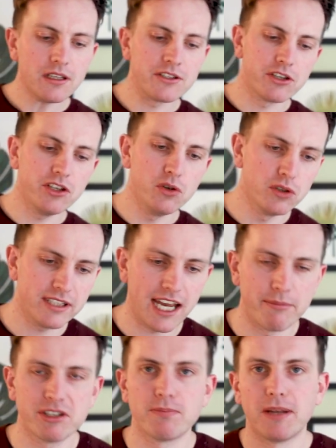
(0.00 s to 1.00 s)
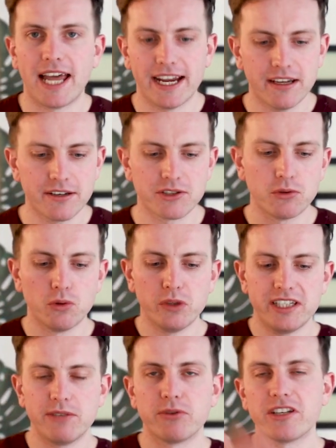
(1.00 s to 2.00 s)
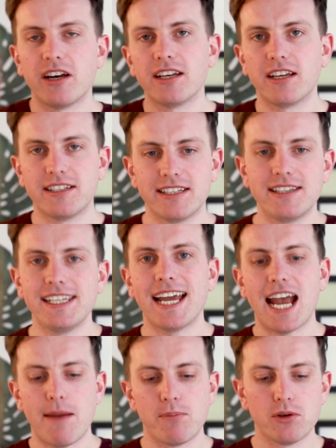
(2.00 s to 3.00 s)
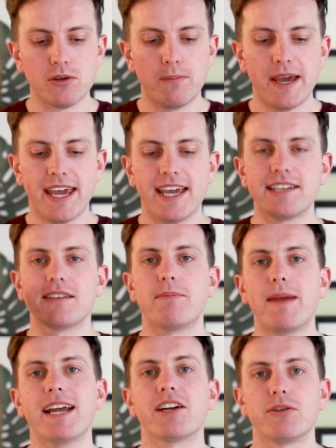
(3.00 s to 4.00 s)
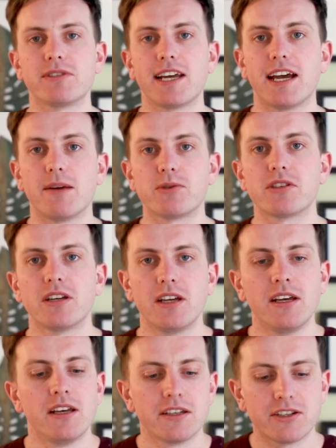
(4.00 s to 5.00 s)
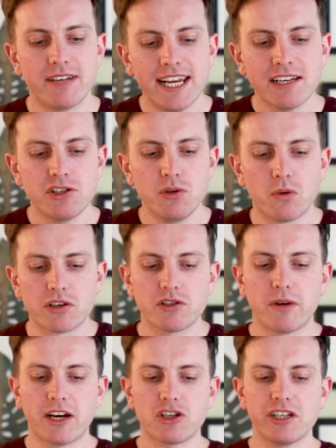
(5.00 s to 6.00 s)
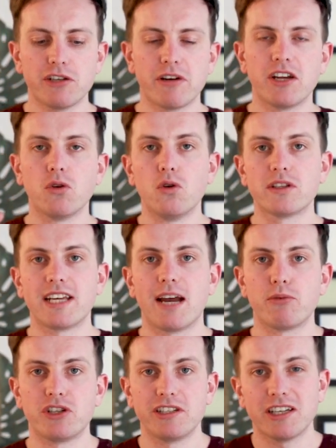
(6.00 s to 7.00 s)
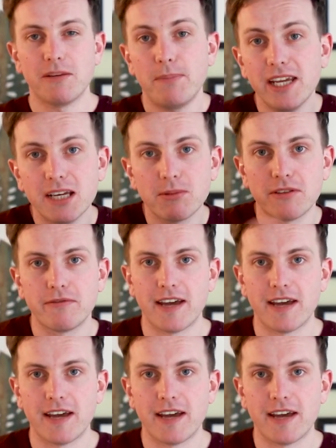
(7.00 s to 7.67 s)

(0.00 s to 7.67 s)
So the All tab is blank because all we did was highlighted the Apple, Pears and Mango tabs. So next you want to actually create an All tab, which is going to pick up the